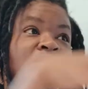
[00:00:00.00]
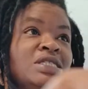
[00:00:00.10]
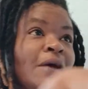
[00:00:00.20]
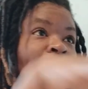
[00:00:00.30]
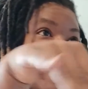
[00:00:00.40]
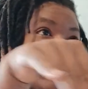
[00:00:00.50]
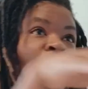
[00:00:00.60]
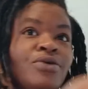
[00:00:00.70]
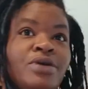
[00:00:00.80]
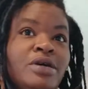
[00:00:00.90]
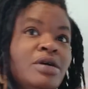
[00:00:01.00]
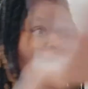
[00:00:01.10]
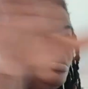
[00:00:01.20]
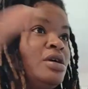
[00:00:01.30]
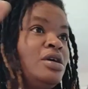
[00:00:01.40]
step out
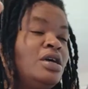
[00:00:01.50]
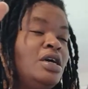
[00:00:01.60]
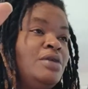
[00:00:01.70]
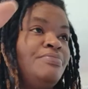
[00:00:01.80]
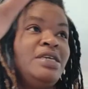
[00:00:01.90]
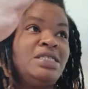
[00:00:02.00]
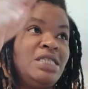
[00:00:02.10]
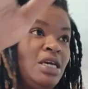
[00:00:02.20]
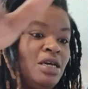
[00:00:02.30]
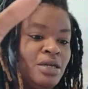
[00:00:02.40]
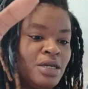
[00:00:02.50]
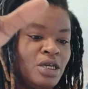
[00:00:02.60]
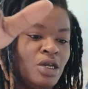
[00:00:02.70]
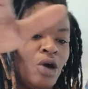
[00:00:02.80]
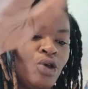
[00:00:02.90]
and be seen.
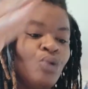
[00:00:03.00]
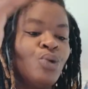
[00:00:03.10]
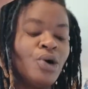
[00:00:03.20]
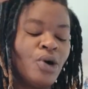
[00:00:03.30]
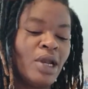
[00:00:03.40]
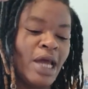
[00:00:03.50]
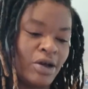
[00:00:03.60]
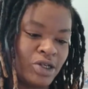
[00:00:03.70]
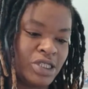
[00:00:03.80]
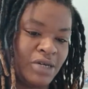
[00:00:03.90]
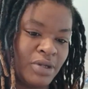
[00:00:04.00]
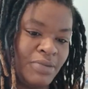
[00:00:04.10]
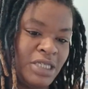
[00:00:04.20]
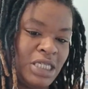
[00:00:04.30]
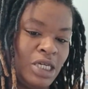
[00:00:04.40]
You know, you will allow yourself to
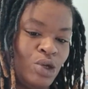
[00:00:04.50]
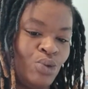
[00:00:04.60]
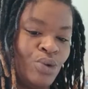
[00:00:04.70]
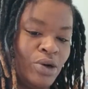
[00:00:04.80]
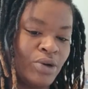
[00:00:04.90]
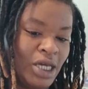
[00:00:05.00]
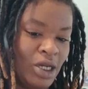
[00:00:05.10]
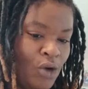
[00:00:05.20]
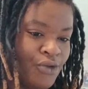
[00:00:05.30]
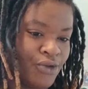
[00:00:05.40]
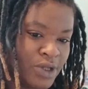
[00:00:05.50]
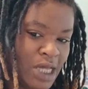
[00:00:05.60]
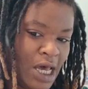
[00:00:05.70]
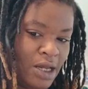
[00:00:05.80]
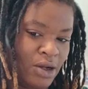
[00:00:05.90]
be seen. You will get over
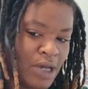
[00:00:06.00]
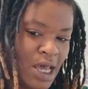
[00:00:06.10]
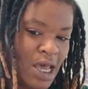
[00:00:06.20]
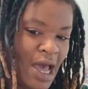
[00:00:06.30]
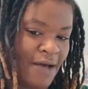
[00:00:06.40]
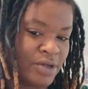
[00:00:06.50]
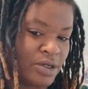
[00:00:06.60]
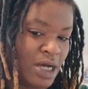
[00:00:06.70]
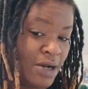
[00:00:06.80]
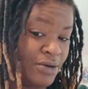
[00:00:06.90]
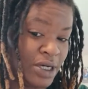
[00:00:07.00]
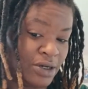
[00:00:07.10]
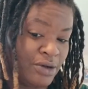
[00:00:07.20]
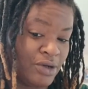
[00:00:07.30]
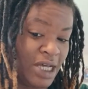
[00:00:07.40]
that. Okay, after, I don't
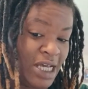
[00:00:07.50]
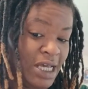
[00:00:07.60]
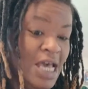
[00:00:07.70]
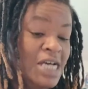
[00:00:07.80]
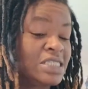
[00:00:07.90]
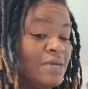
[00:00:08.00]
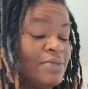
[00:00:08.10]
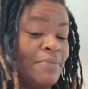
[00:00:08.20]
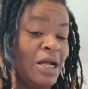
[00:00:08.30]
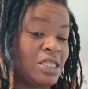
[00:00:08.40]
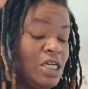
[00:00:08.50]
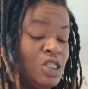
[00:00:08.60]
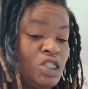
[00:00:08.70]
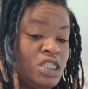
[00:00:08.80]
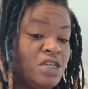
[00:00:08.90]
know. Okay, something about the
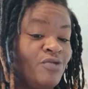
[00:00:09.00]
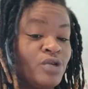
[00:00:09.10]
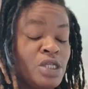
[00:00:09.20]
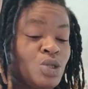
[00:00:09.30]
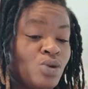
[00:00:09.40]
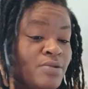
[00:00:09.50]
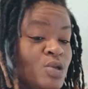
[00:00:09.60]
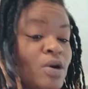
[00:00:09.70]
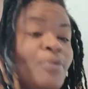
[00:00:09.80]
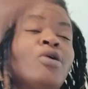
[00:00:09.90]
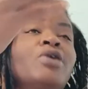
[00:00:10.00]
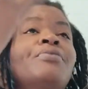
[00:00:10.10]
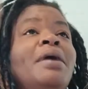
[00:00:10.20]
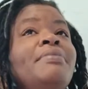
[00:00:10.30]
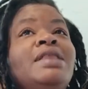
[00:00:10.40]
energy shift with the 12-12 portal.
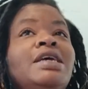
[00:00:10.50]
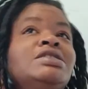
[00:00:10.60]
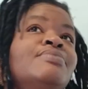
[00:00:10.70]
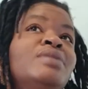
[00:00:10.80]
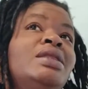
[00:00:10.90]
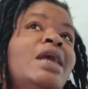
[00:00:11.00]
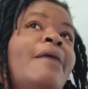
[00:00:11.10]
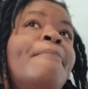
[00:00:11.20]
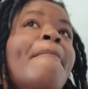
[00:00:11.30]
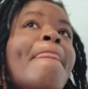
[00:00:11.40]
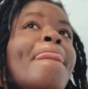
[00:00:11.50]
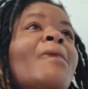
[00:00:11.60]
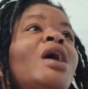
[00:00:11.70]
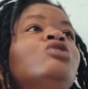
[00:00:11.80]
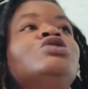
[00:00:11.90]
Maybe that's something that
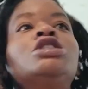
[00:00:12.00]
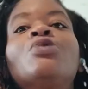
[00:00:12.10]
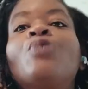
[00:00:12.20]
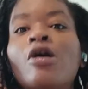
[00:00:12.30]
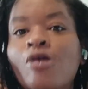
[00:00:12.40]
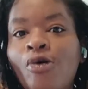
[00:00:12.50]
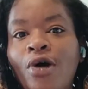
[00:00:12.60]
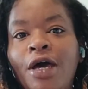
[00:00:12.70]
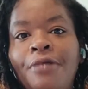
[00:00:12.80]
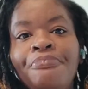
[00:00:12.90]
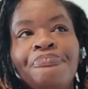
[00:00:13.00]
you should work on